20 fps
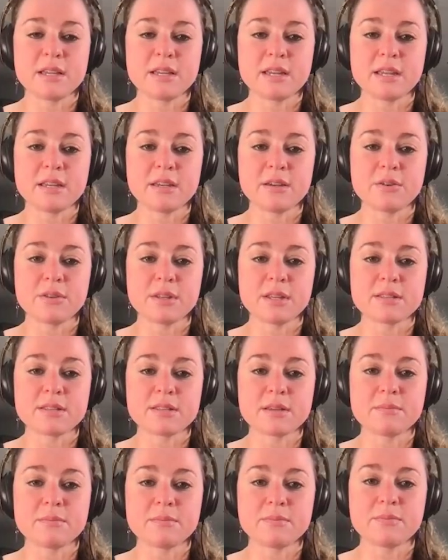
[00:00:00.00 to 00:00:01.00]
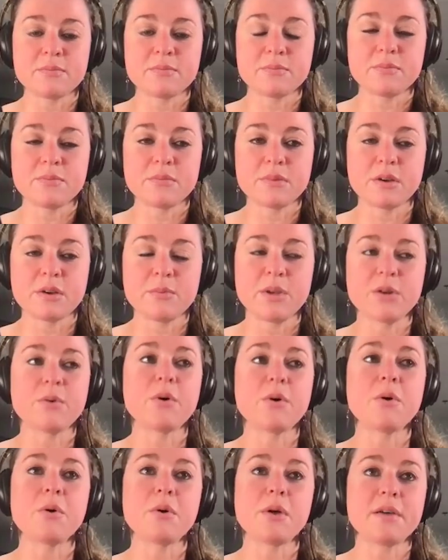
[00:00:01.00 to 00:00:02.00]
And I know that we
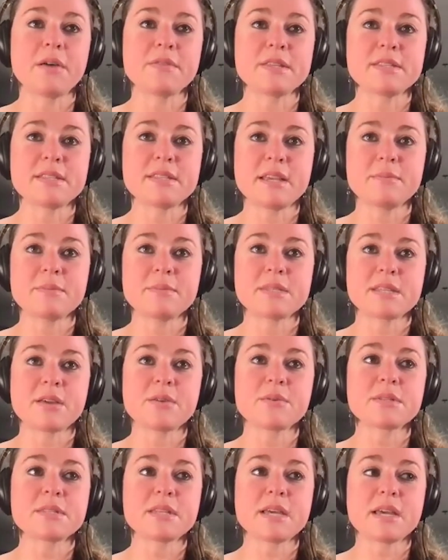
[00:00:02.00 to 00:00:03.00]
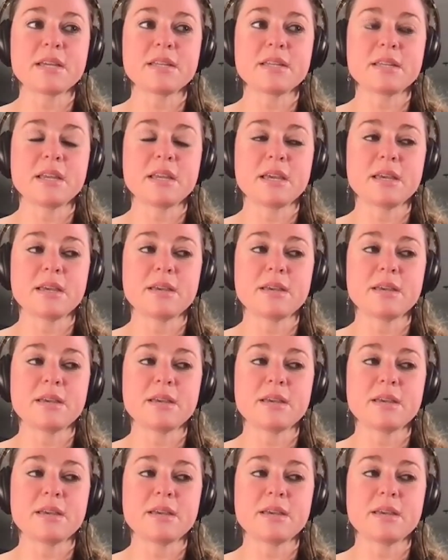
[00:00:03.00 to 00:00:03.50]
don't all have the same skill set.